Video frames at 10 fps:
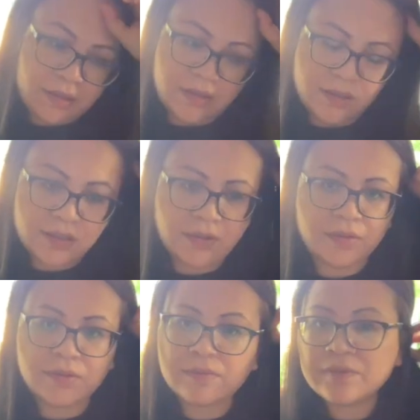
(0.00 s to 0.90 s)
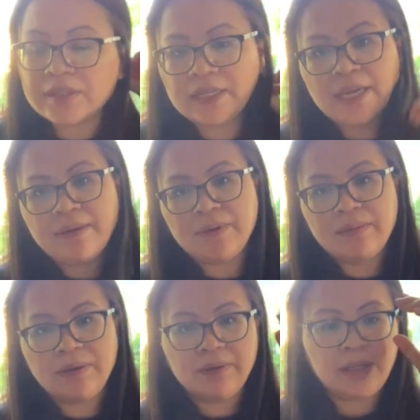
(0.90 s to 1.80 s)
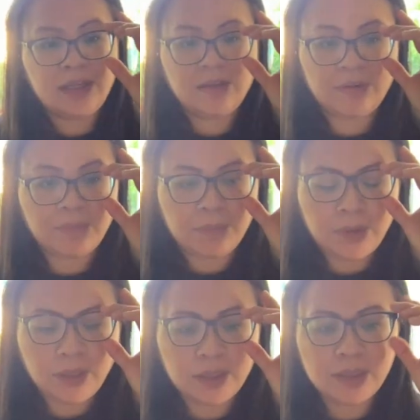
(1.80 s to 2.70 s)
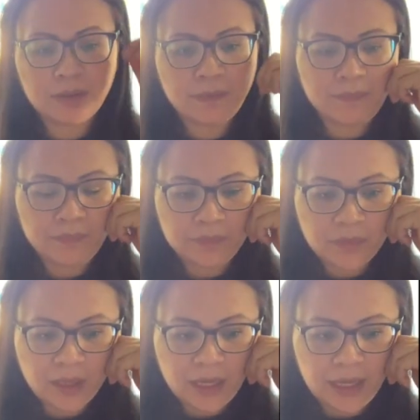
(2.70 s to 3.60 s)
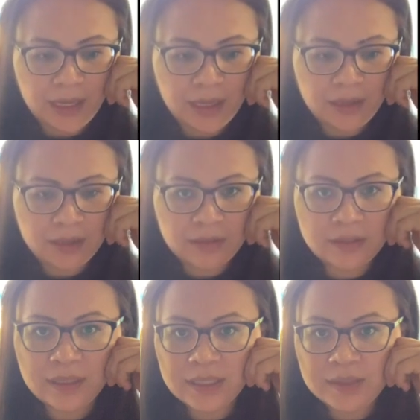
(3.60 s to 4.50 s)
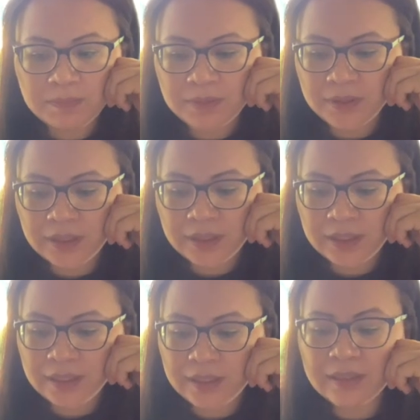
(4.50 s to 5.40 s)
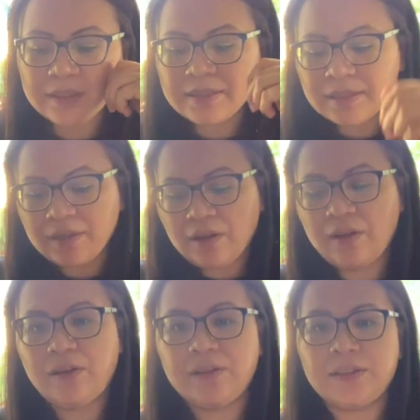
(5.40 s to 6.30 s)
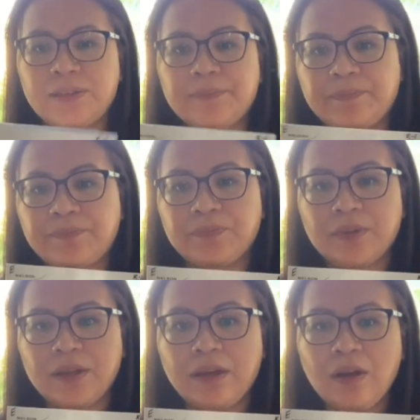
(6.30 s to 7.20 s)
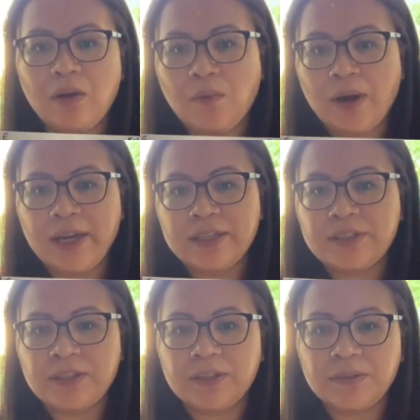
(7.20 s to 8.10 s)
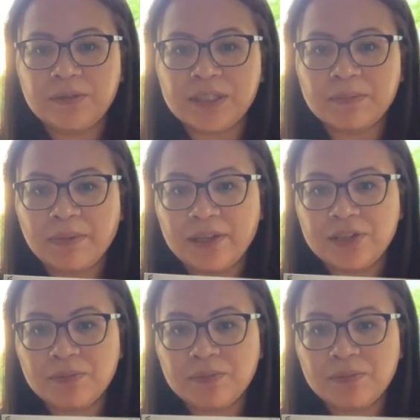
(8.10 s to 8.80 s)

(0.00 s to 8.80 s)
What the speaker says: so today I'm going to be reading you a book, and this book is called Why Do You Smudge